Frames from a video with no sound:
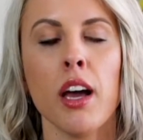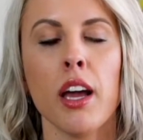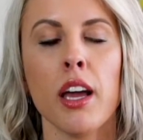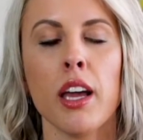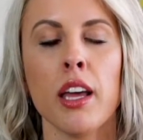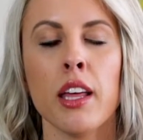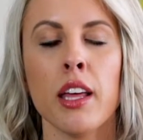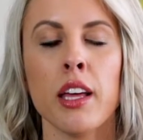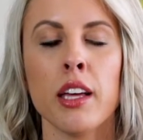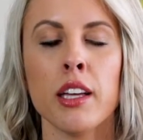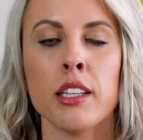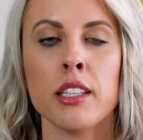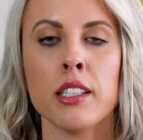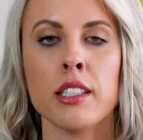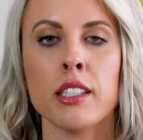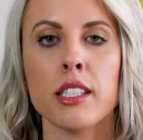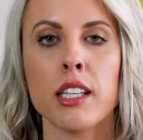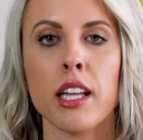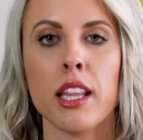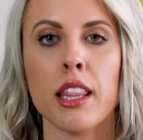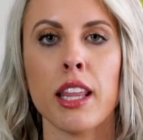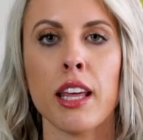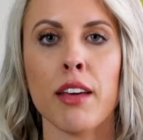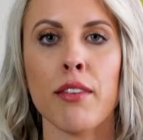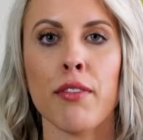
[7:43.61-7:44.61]
and
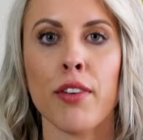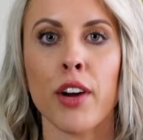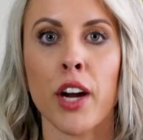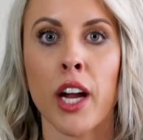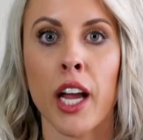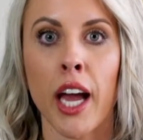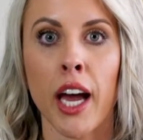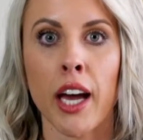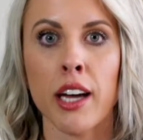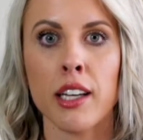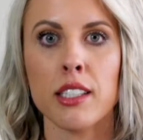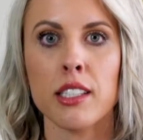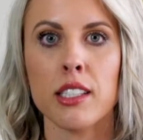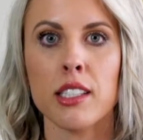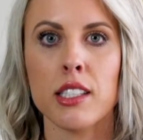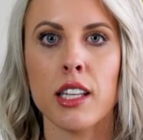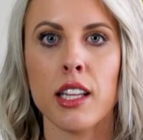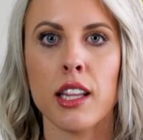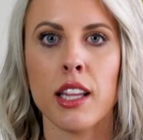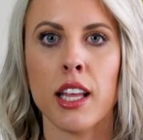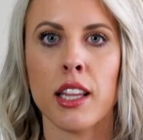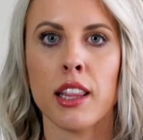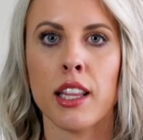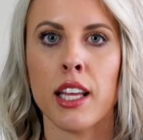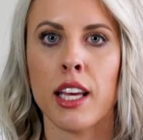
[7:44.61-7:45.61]
they forget
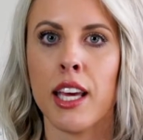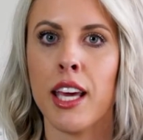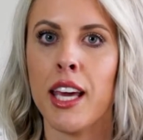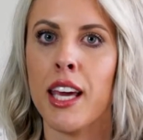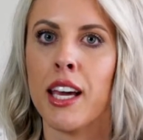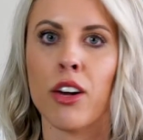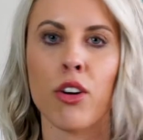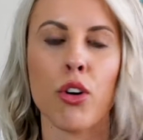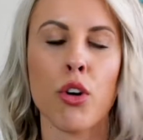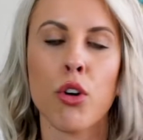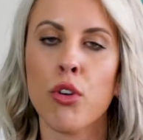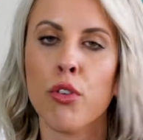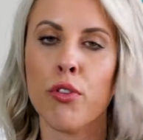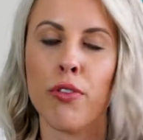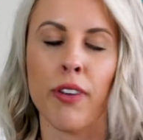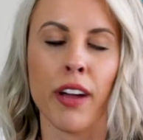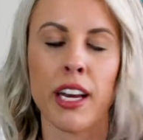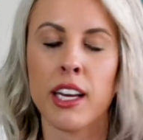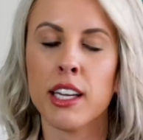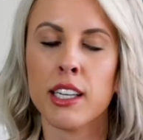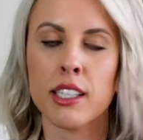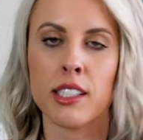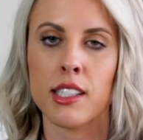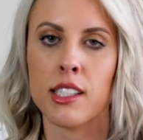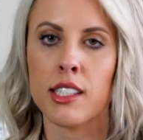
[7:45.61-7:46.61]
that they can't go
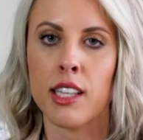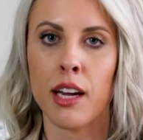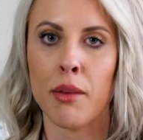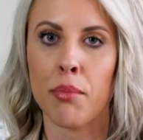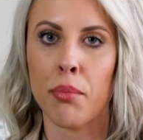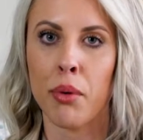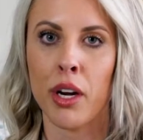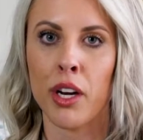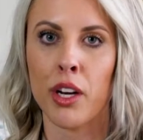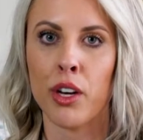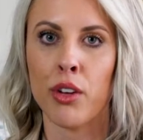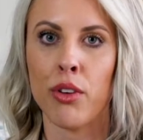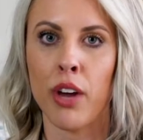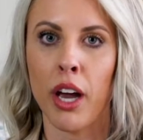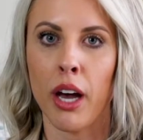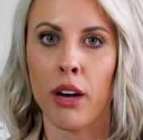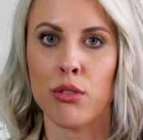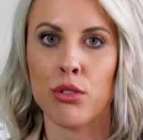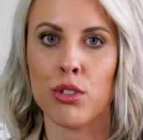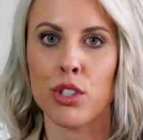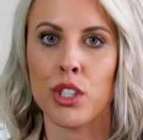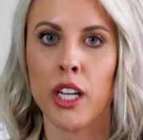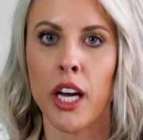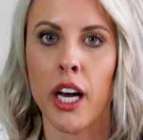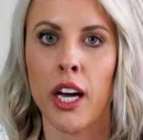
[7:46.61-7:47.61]
finance that brand new
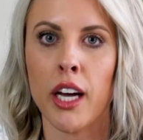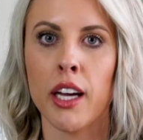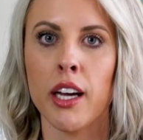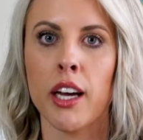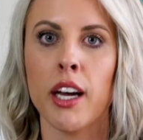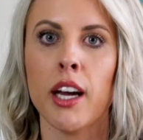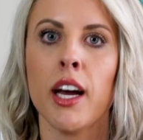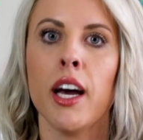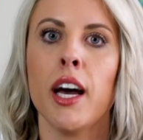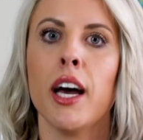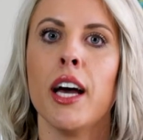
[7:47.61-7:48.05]
couch yet